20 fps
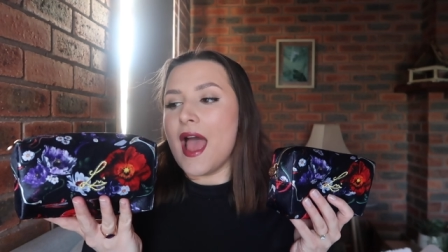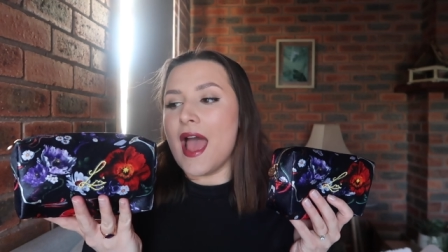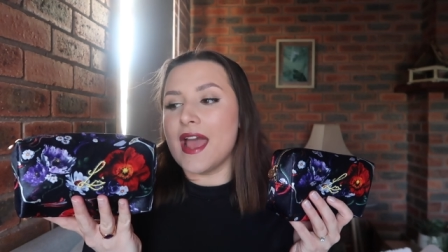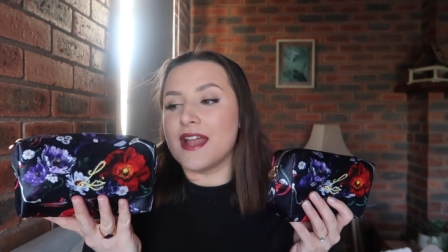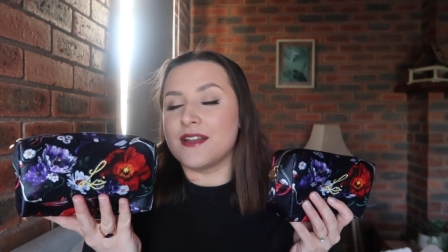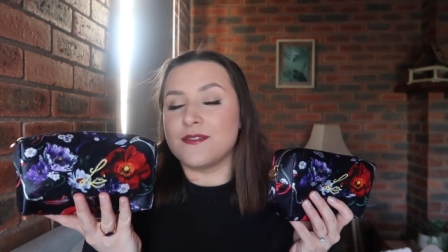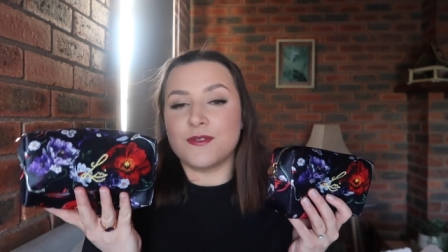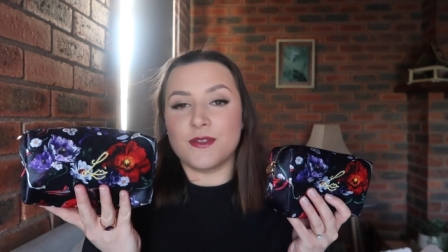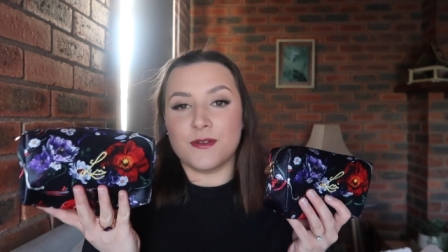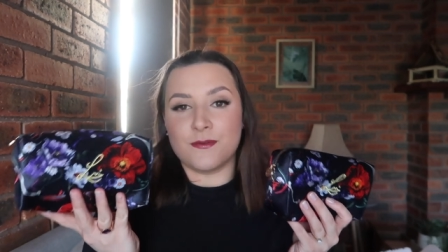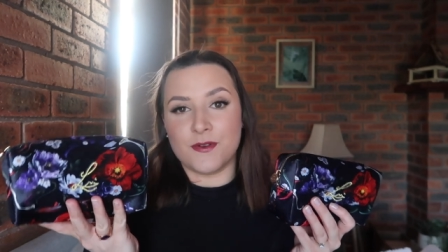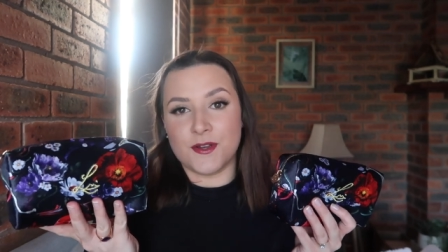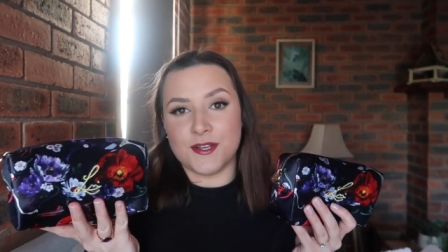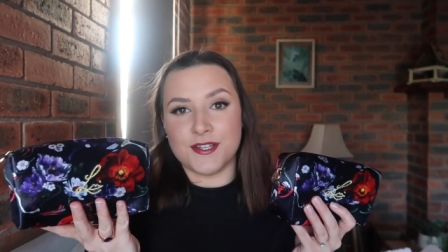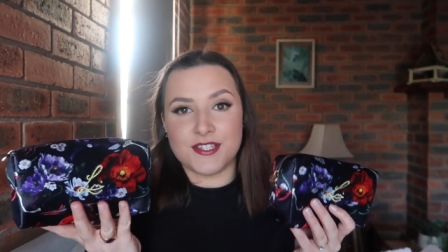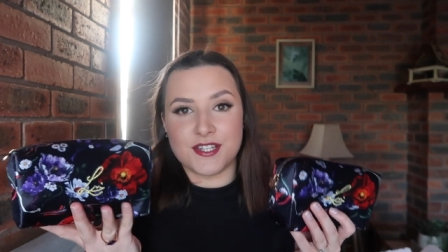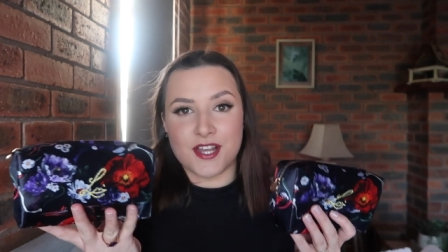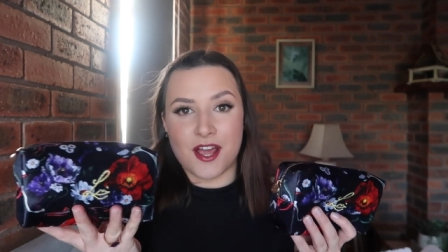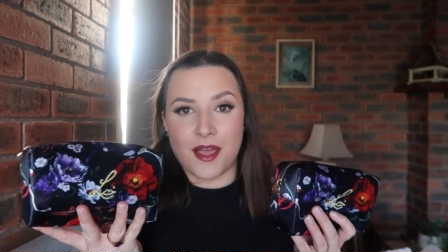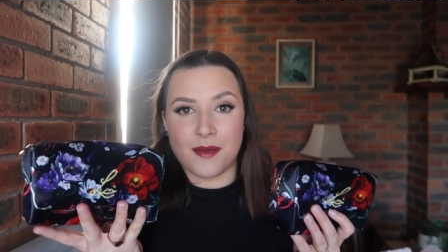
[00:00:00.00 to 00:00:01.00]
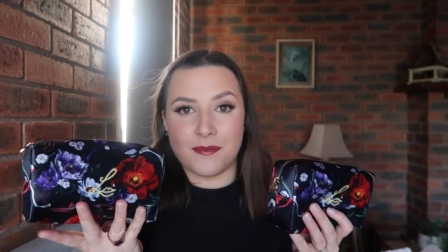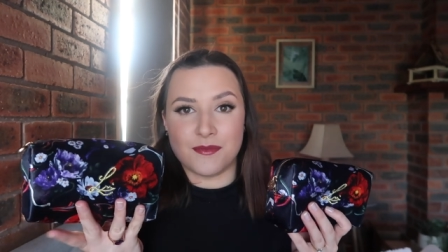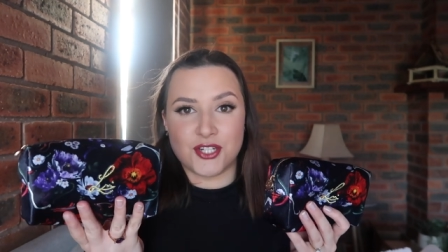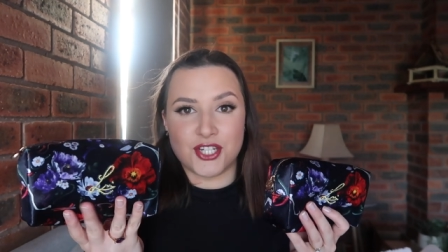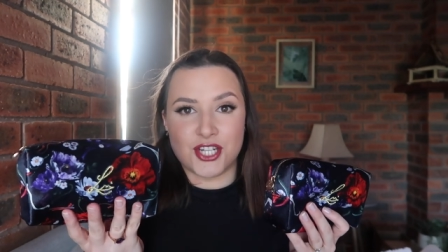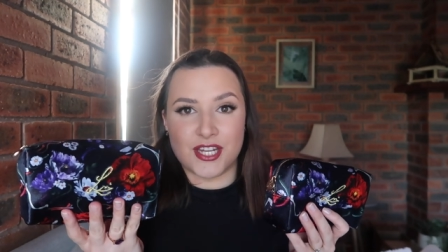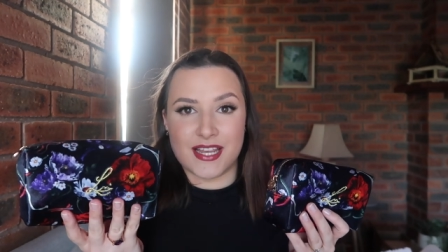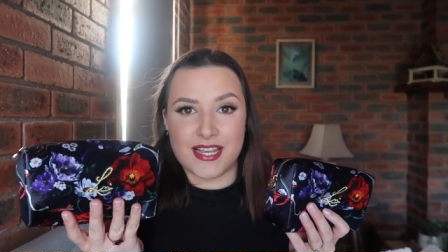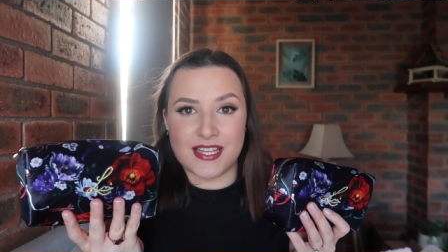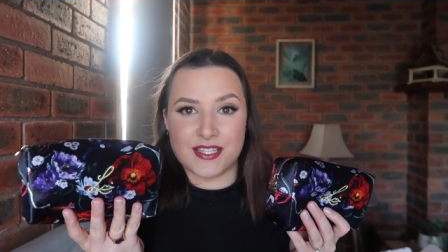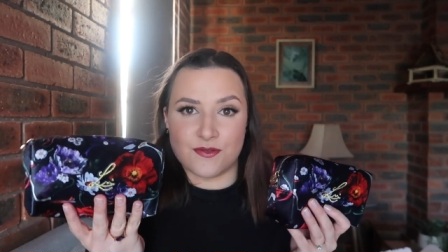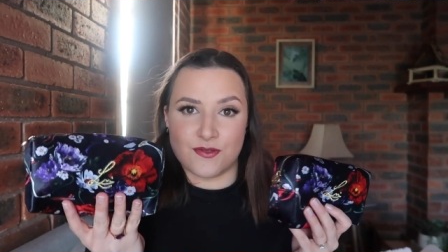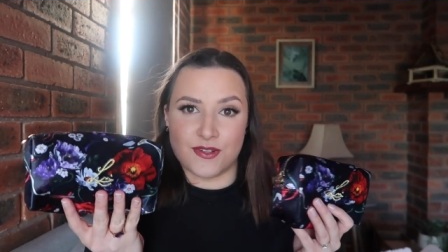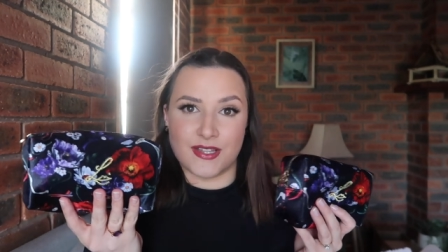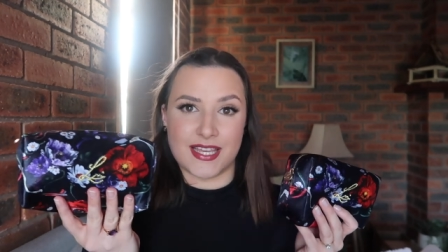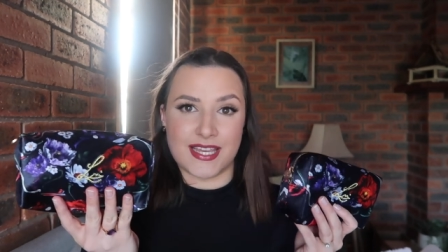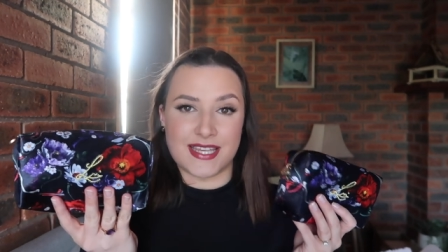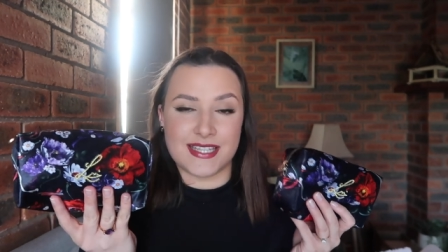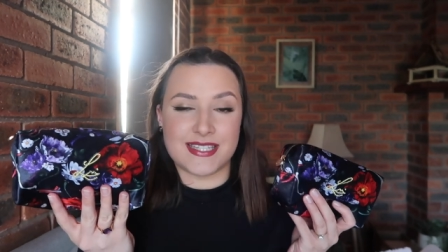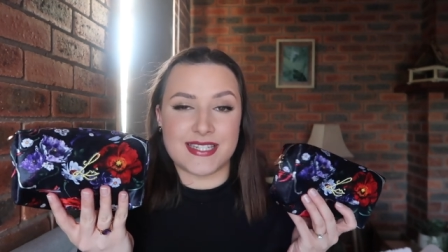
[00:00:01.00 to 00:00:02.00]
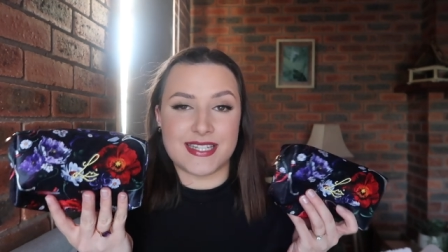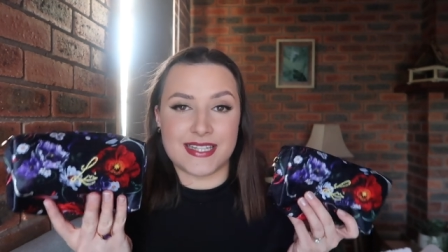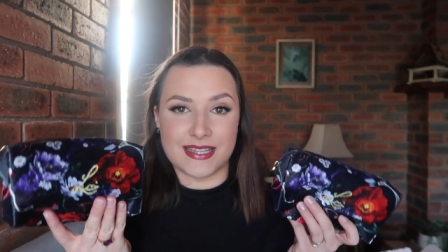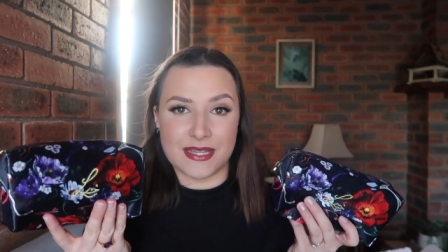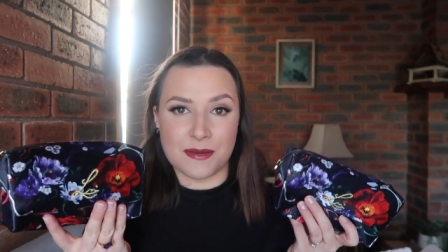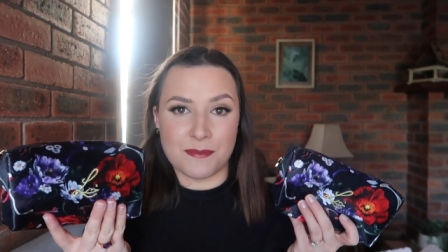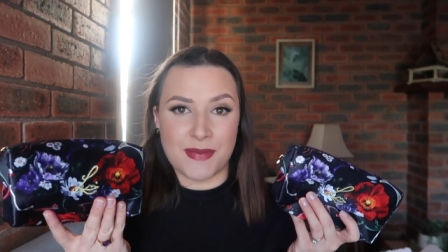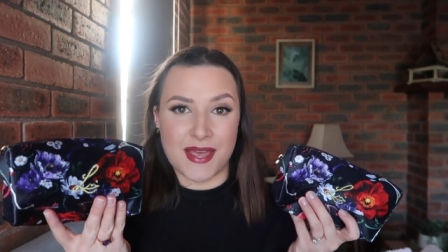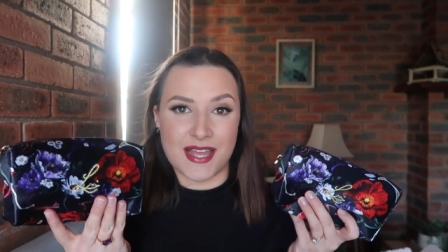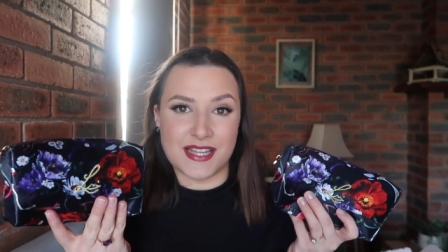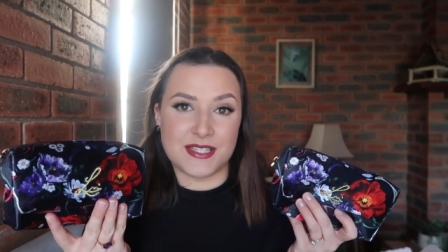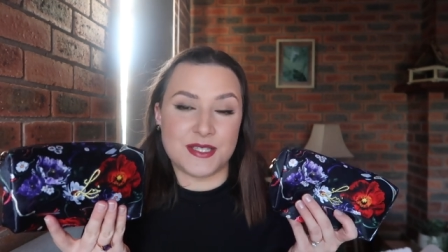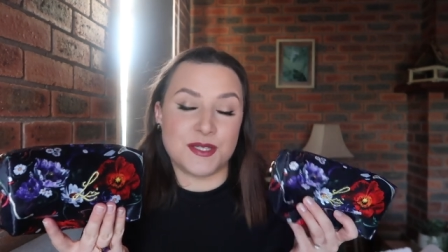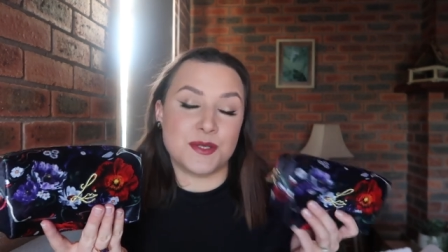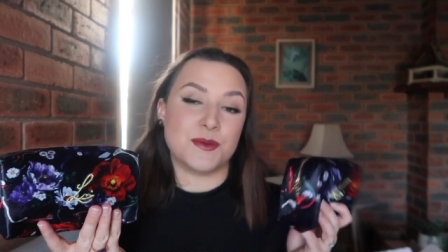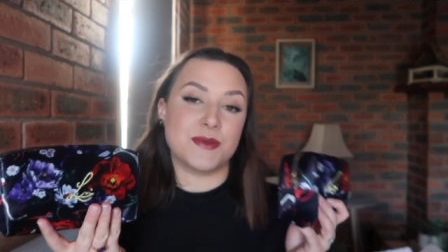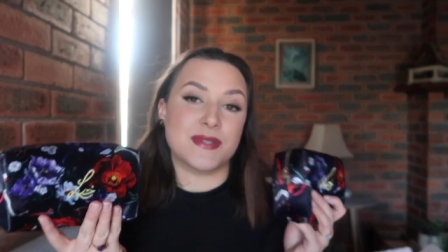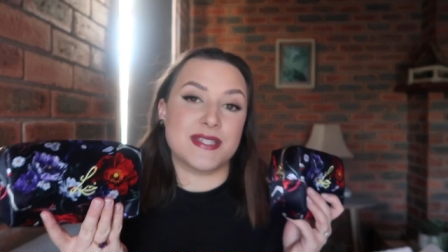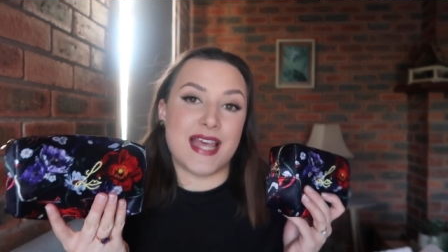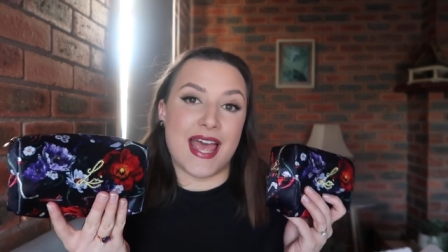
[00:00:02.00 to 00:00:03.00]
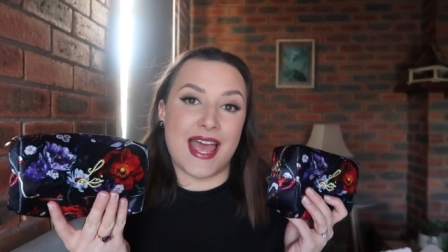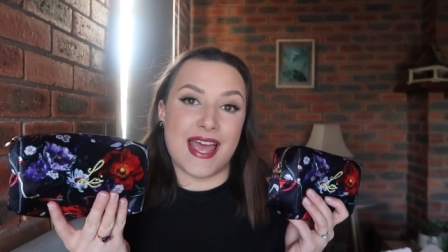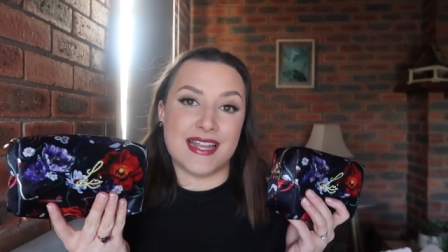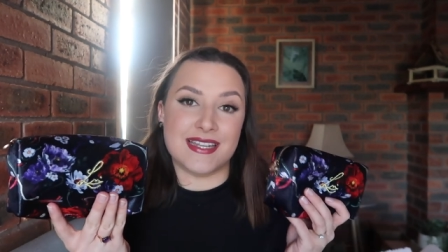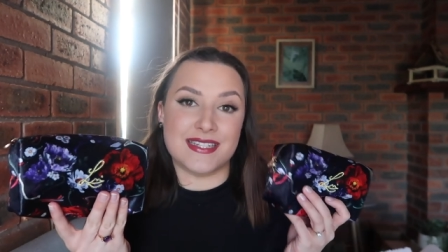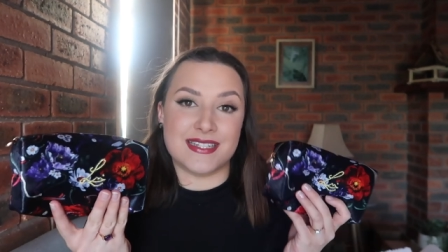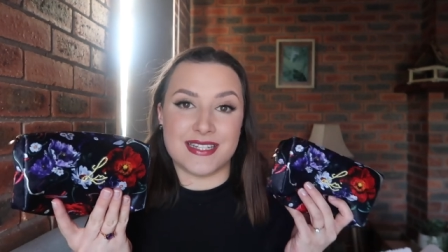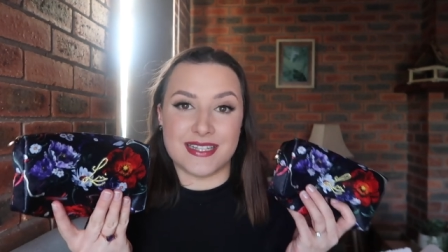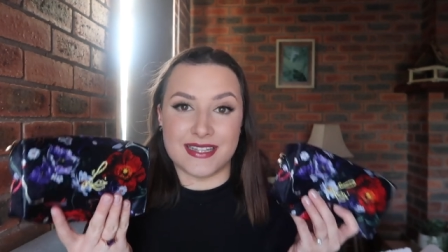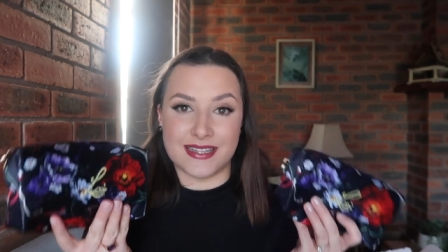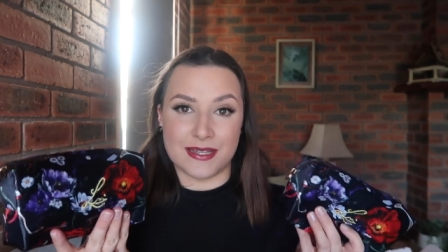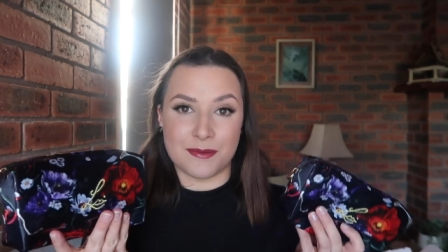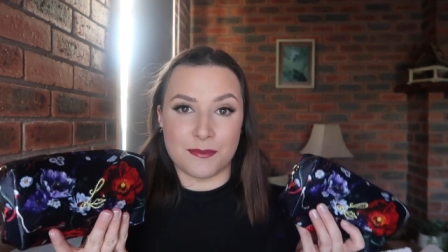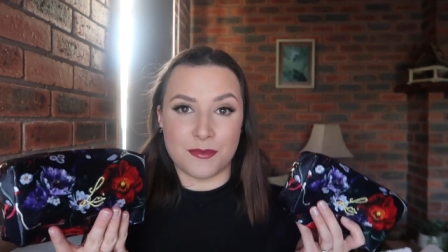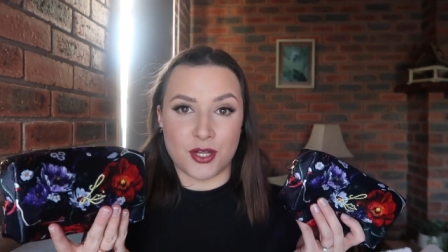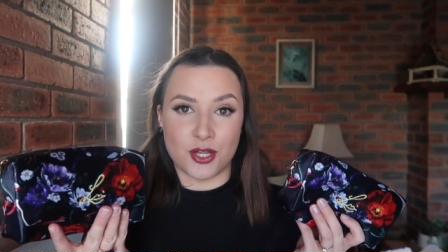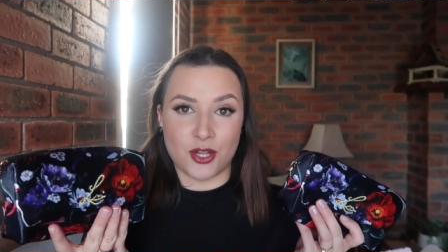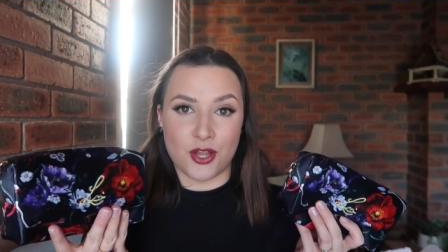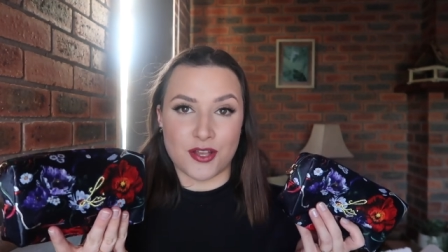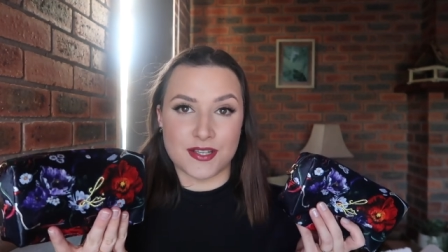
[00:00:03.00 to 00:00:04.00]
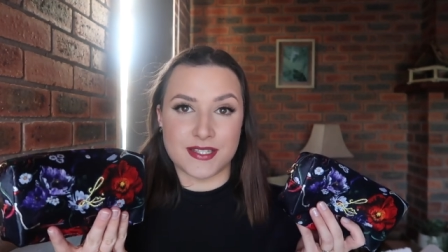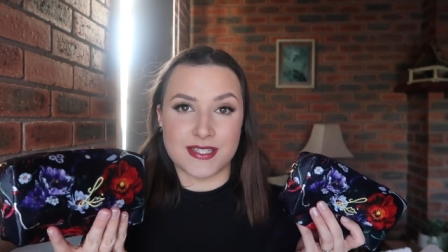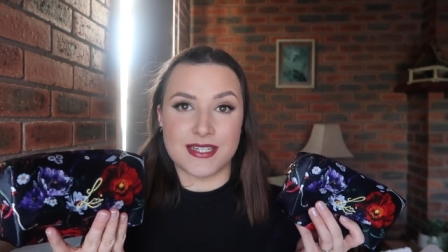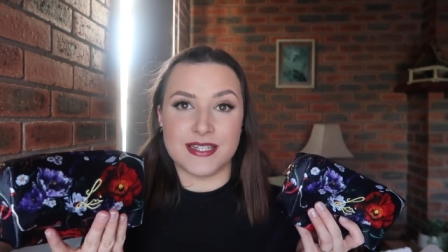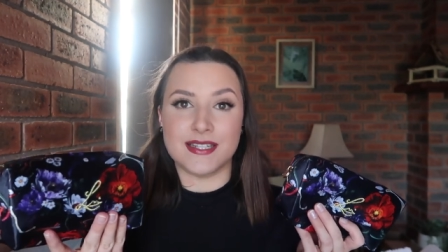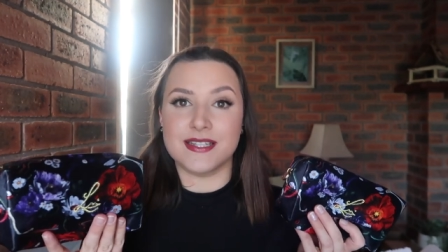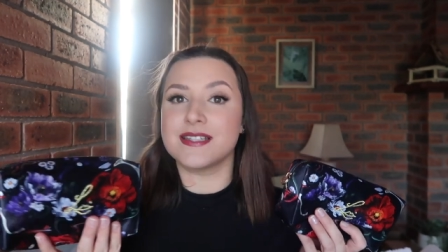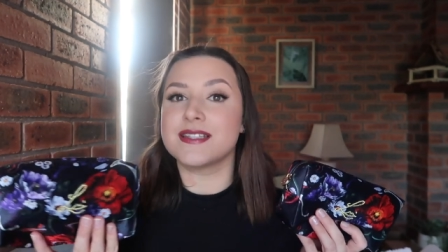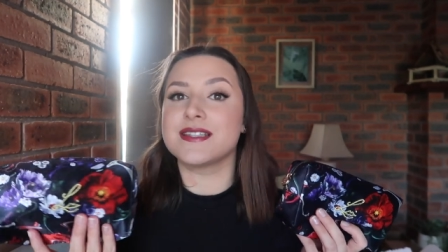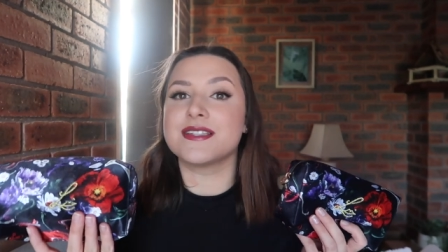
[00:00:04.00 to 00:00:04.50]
and for the first time she has released lip pencils and lip glosses.